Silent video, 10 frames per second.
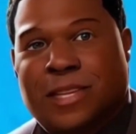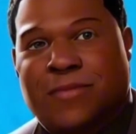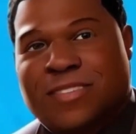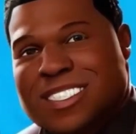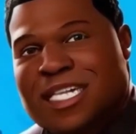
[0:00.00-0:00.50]

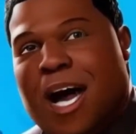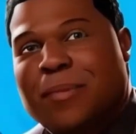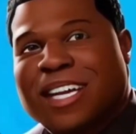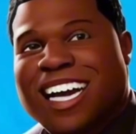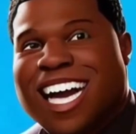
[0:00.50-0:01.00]
If this
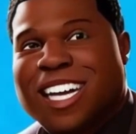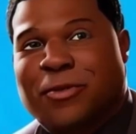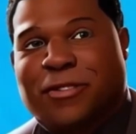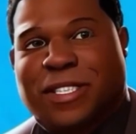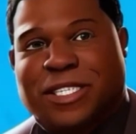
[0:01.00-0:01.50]
top 10 has
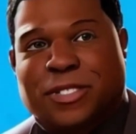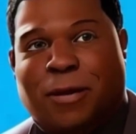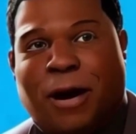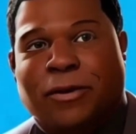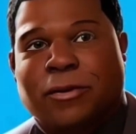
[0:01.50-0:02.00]
you feeling
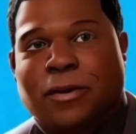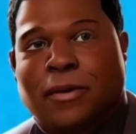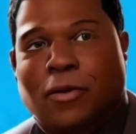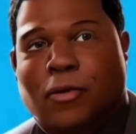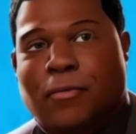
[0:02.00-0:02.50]
inspired,
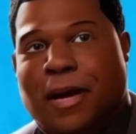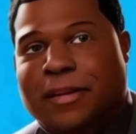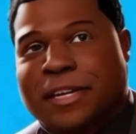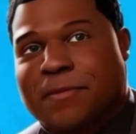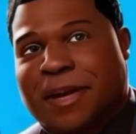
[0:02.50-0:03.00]
or
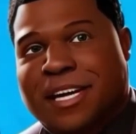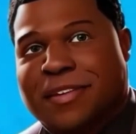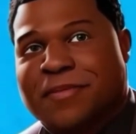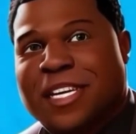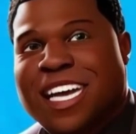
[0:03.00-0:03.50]
mildly
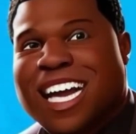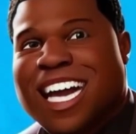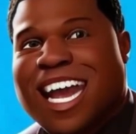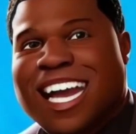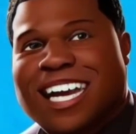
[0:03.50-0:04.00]
competitive,
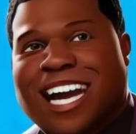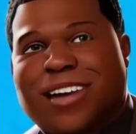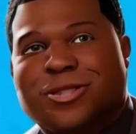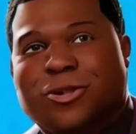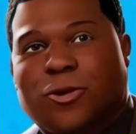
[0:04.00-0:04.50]
and adding
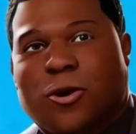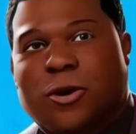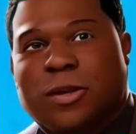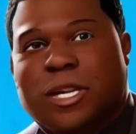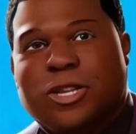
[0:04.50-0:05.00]
accounts to your
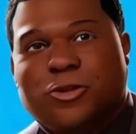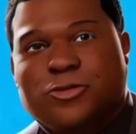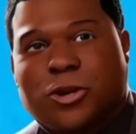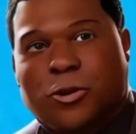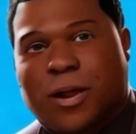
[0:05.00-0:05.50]
cart,
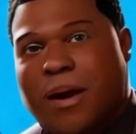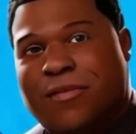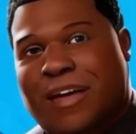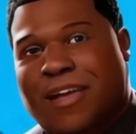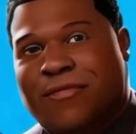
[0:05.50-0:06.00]
use code
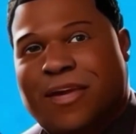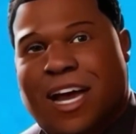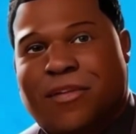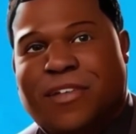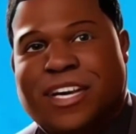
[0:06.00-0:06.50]

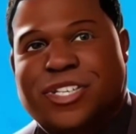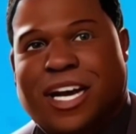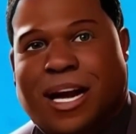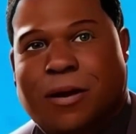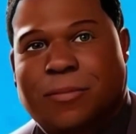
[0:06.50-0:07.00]
FFF at
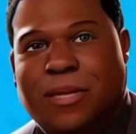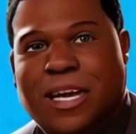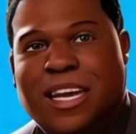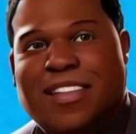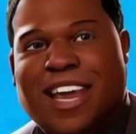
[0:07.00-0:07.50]
checkout.
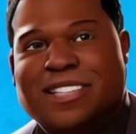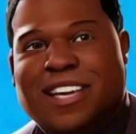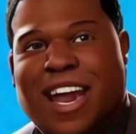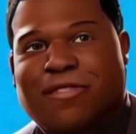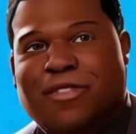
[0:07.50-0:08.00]
That's
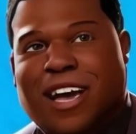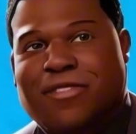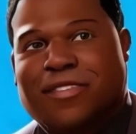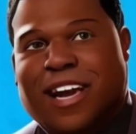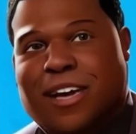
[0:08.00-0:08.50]

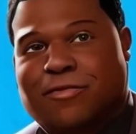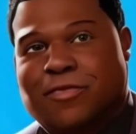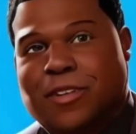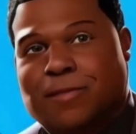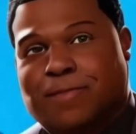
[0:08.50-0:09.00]

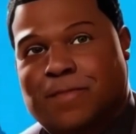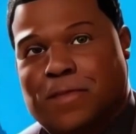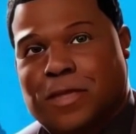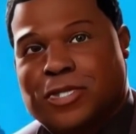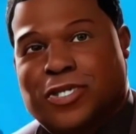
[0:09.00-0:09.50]
FFF.
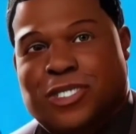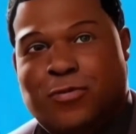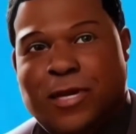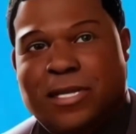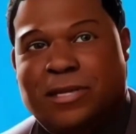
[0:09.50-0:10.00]
Just
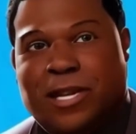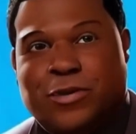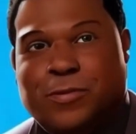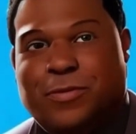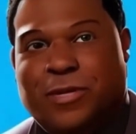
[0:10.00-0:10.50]
3 little
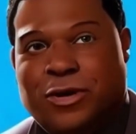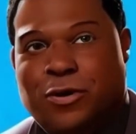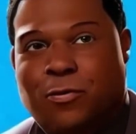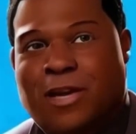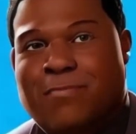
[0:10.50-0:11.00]
letters between
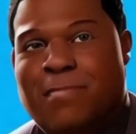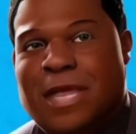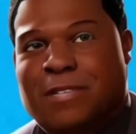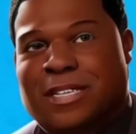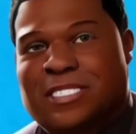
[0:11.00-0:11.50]
you and
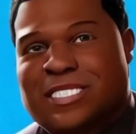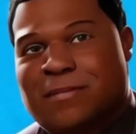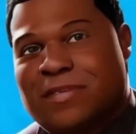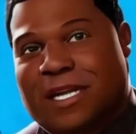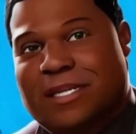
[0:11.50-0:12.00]
maybe,
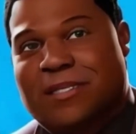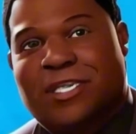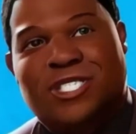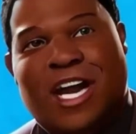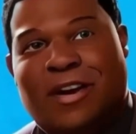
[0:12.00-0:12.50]
someday,
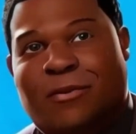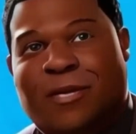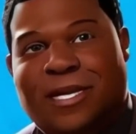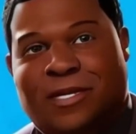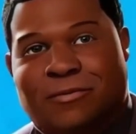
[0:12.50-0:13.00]
a shout out
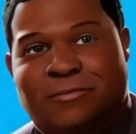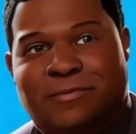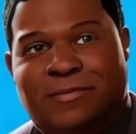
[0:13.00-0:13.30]
right here.